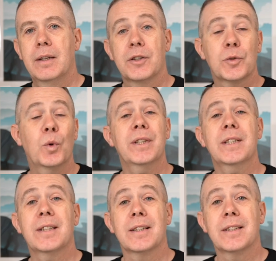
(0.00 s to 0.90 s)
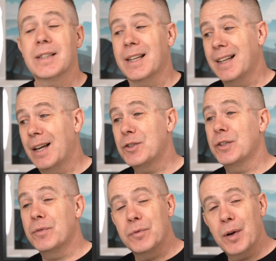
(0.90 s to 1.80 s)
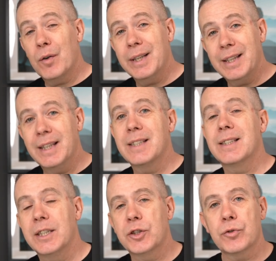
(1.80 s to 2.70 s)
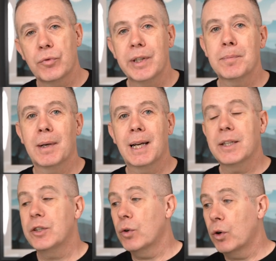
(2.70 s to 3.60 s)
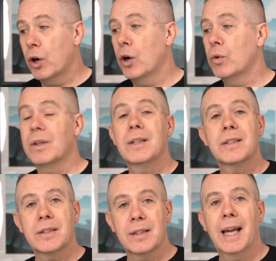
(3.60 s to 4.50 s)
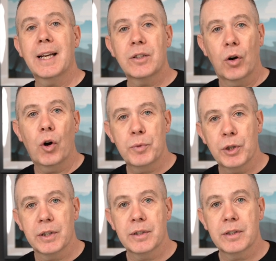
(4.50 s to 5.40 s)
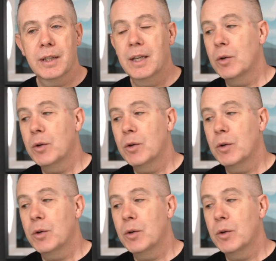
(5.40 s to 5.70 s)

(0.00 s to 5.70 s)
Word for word: So what this does is it allows you to very easily streamline your whole select options.